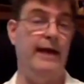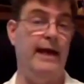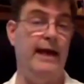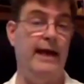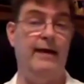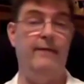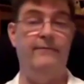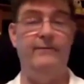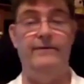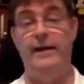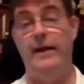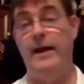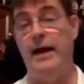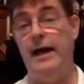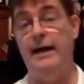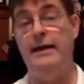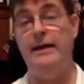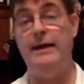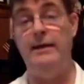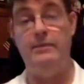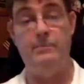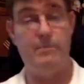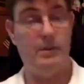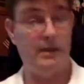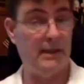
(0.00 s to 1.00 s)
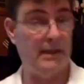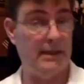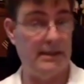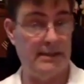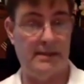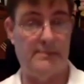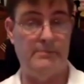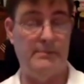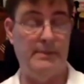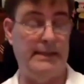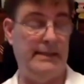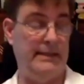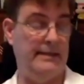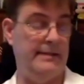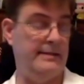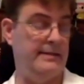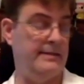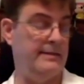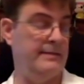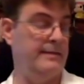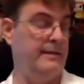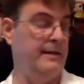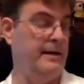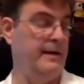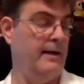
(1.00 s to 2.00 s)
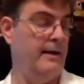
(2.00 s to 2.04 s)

have 90 plus minutes.